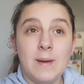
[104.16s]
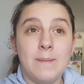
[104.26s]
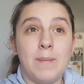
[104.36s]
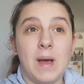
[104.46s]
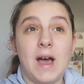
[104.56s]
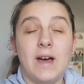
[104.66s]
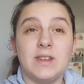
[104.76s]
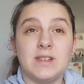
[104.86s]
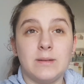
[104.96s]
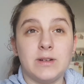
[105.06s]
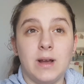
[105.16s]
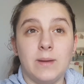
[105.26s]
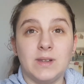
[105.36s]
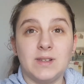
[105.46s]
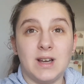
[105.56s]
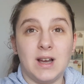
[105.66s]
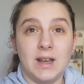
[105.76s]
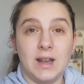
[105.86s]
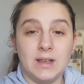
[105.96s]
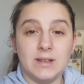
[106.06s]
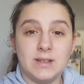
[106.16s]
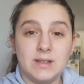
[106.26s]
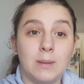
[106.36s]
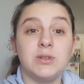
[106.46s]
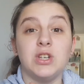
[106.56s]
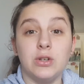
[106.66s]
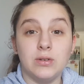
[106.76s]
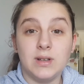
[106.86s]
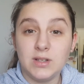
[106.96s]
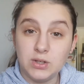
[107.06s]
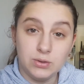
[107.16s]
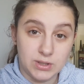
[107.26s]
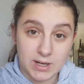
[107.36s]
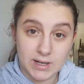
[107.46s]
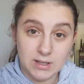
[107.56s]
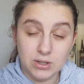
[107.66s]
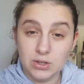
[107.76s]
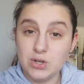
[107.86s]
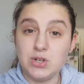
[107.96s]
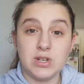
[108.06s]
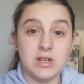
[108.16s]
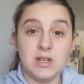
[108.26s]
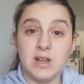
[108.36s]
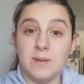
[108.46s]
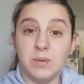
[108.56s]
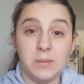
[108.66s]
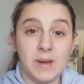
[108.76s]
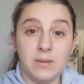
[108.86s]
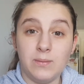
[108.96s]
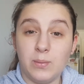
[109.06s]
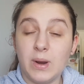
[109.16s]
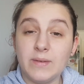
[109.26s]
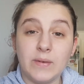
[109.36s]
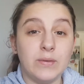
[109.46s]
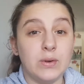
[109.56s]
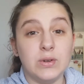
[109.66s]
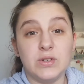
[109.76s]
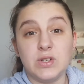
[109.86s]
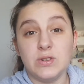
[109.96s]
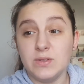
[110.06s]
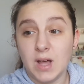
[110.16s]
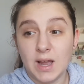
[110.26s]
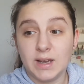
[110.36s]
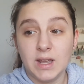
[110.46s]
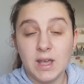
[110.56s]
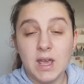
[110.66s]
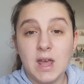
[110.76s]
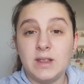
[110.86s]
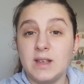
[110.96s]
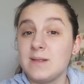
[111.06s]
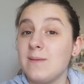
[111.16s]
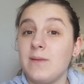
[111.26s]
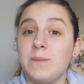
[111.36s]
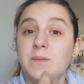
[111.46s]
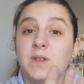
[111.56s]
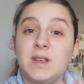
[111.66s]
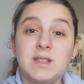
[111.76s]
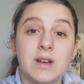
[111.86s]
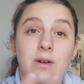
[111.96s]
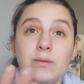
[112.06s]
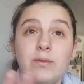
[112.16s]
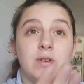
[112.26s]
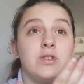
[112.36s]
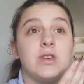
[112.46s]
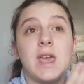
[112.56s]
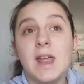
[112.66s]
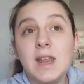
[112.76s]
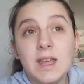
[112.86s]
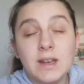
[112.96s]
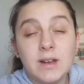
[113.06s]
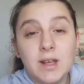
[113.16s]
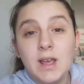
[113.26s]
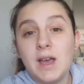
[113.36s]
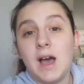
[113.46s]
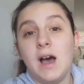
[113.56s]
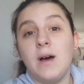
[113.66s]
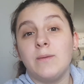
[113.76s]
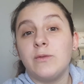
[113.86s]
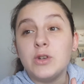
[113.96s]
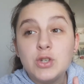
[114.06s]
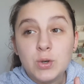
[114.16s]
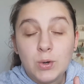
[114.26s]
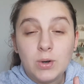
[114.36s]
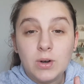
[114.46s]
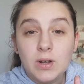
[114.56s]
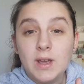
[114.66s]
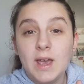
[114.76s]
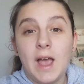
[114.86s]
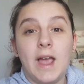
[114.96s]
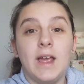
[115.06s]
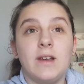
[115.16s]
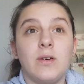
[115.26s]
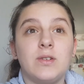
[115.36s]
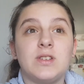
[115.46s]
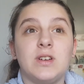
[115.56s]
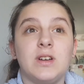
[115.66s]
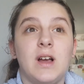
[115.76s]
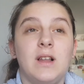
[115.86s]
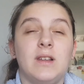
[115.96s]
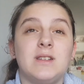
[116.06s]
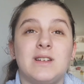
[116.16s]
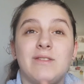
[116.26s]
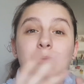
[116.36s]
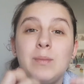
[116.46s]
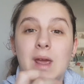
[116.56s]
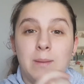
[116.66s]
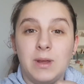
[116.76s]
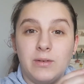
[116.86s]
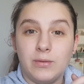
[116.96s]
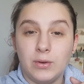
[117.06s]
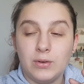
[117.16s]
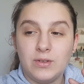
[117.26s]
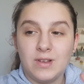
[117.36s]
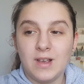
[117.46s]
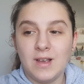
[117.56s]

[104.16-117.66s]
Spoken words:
but at the same time this diet is up to you. It's your diet. You can implement whatever foods you like. There's a list of foods you can eat for sure, and also a list of maybe foods.